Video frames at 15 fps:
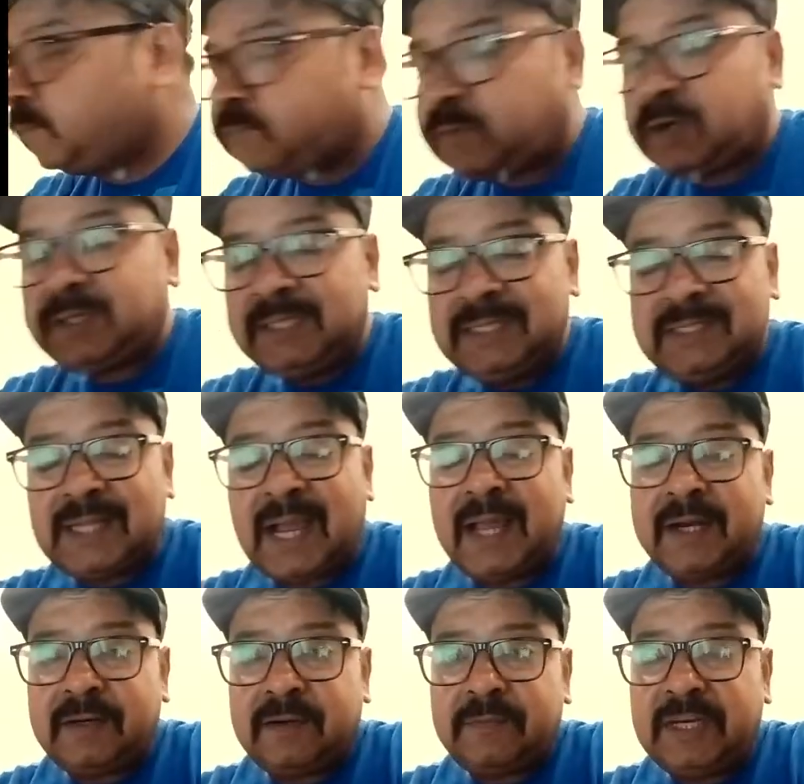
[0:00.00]
the
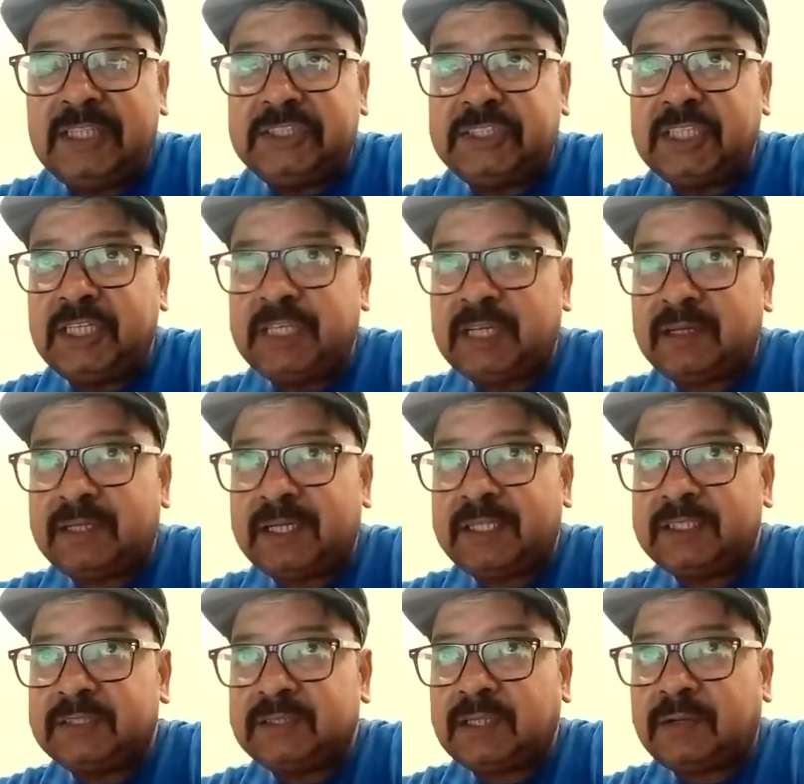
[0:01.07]
entire financial year. That
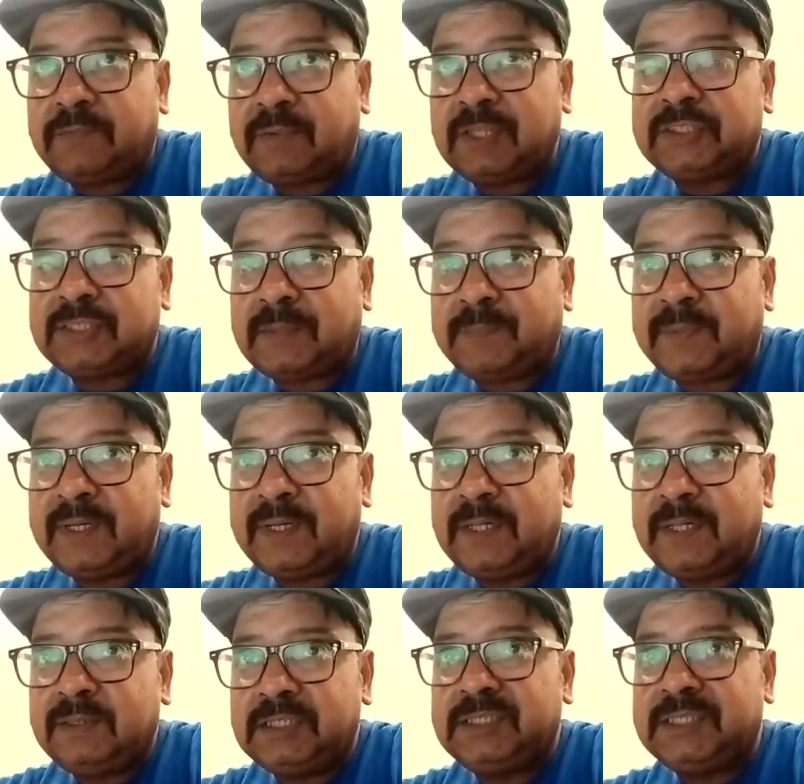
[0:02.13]
is 1st April.
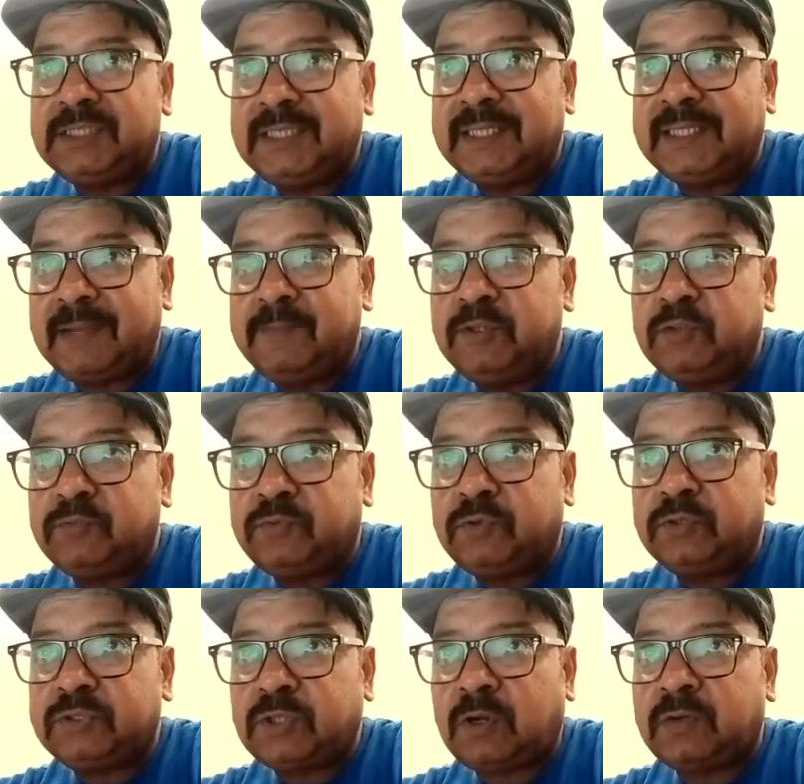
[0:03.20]
This treaty came into
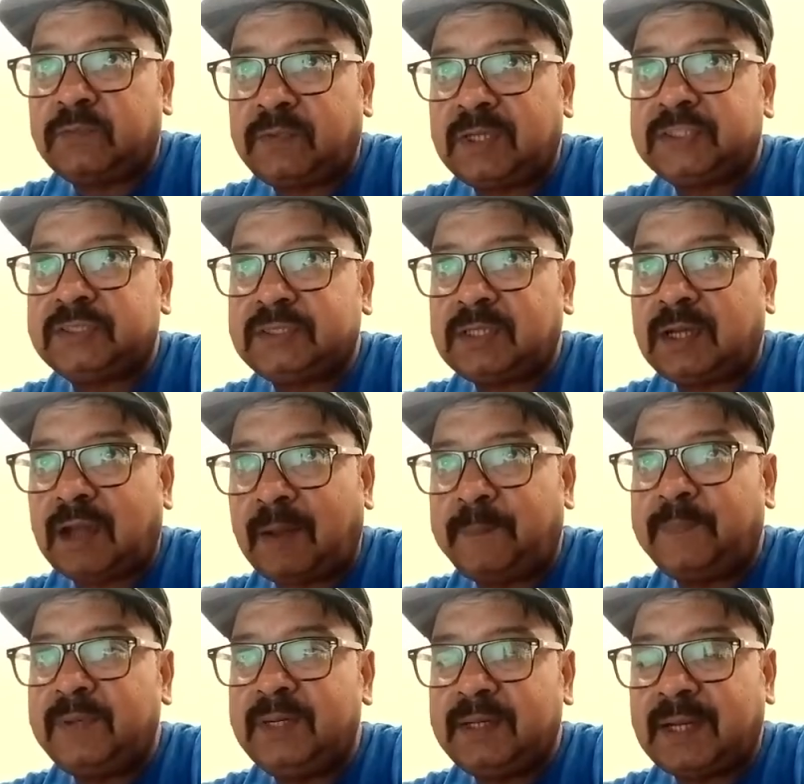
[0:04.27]
force on 1st
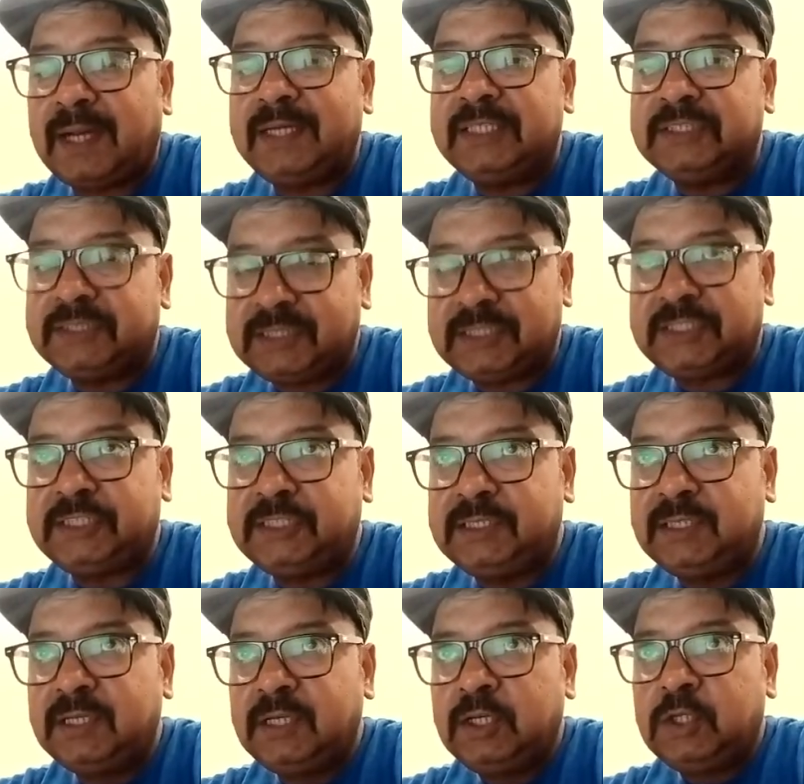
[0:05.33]
April 1960.
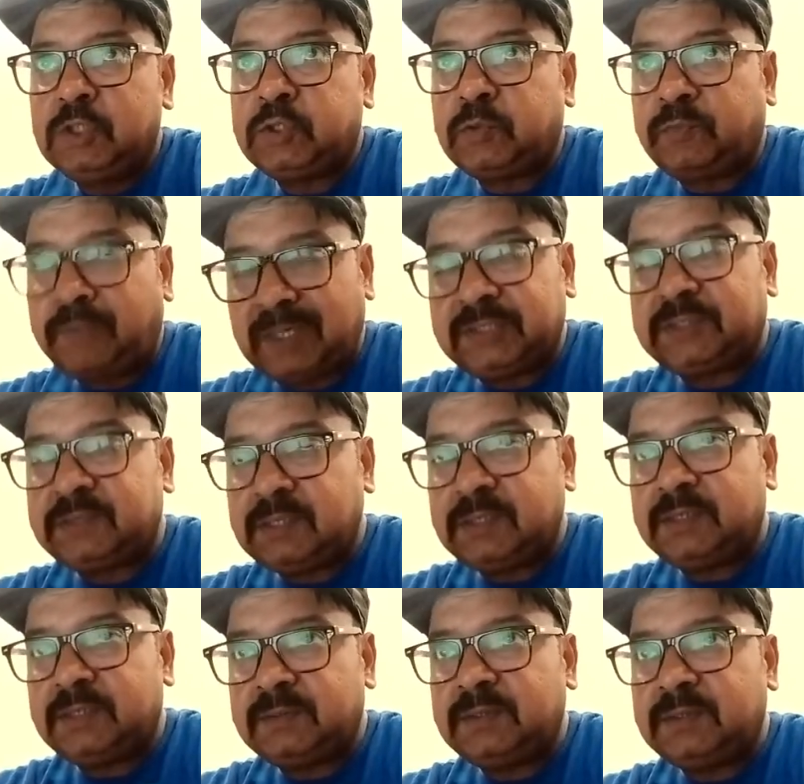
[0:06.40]
So first
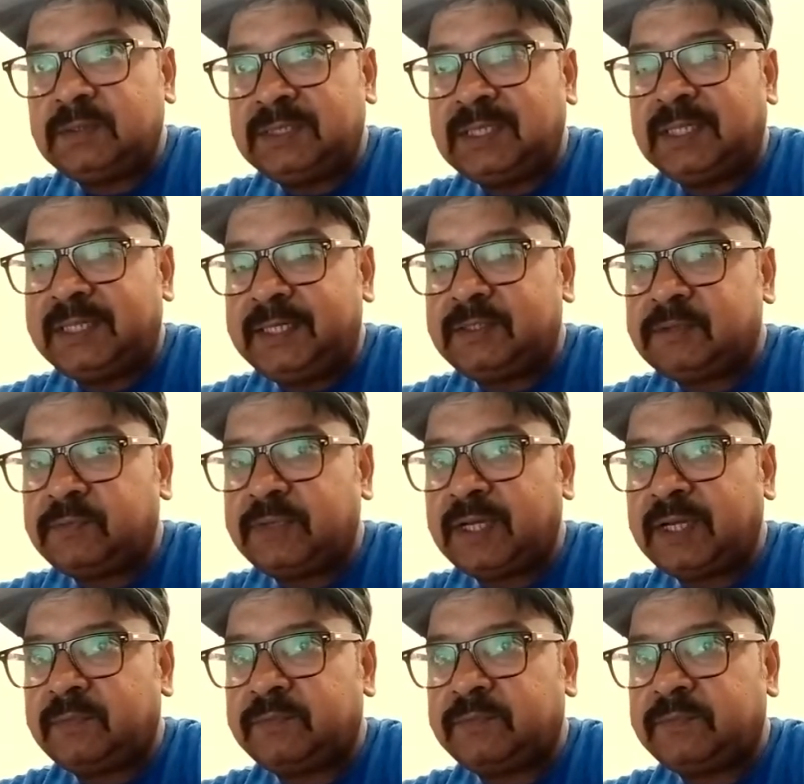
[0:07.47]
is the date where
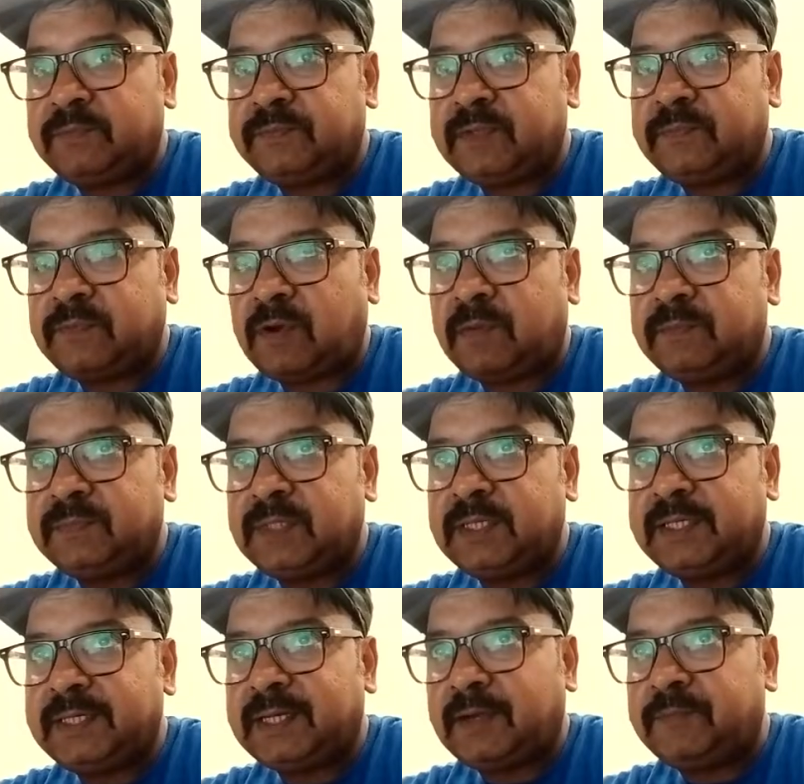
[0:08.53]
from the
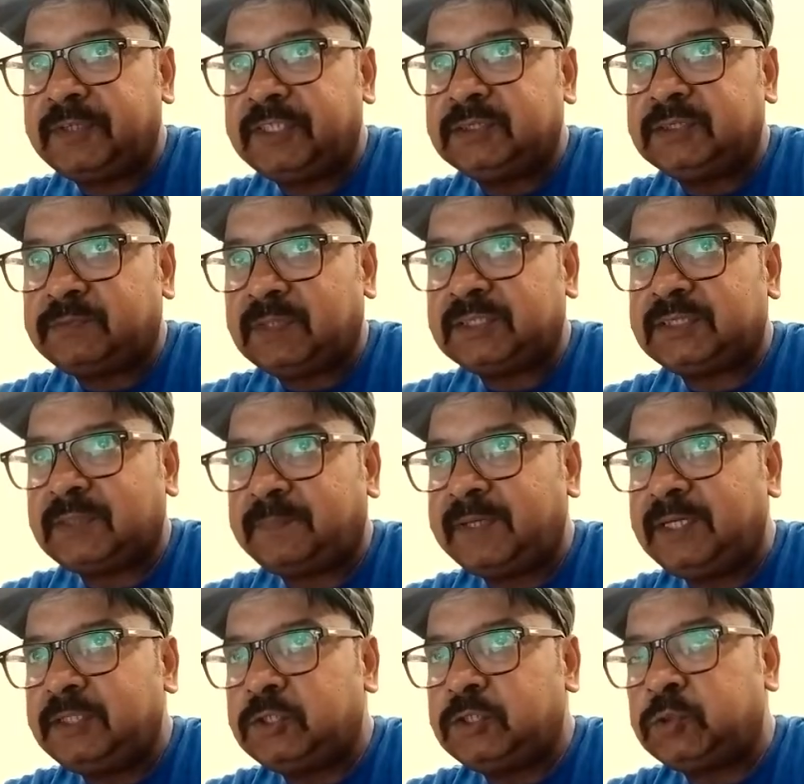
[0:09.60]
data begins, 1st
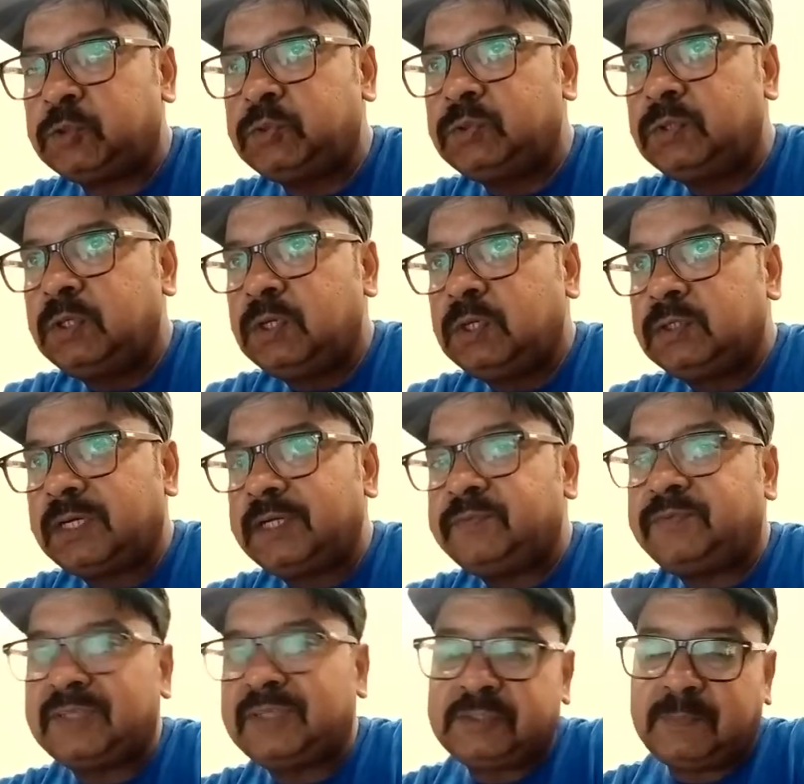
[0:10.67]
April to
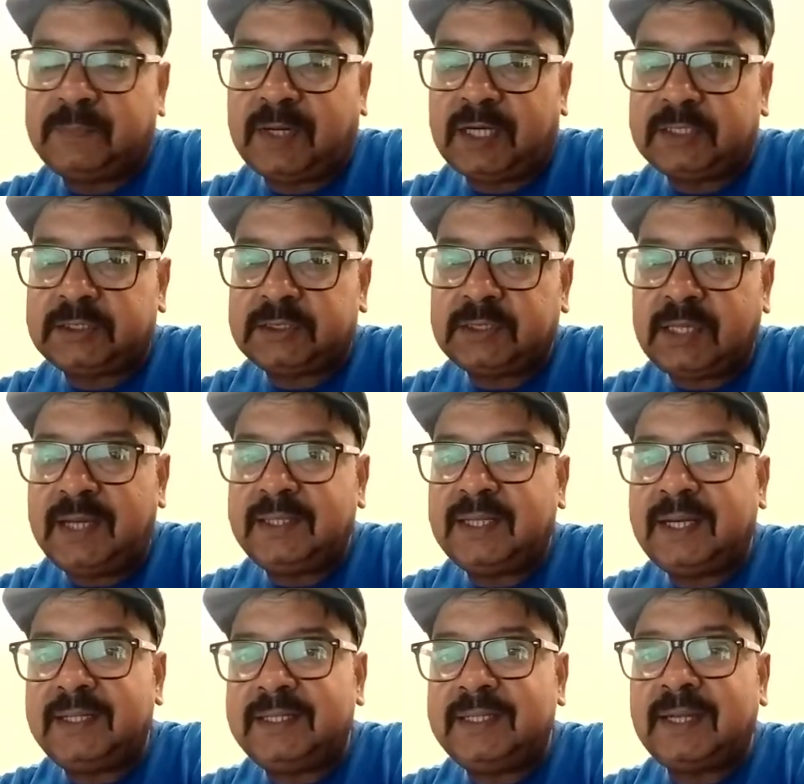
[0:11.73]
31st March, and
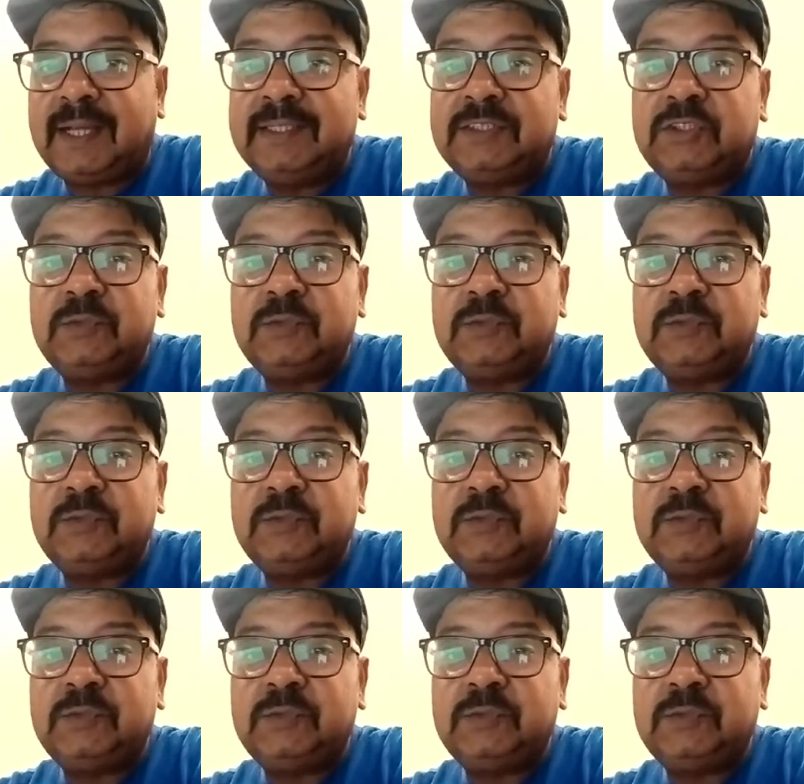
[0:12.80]
that data is to be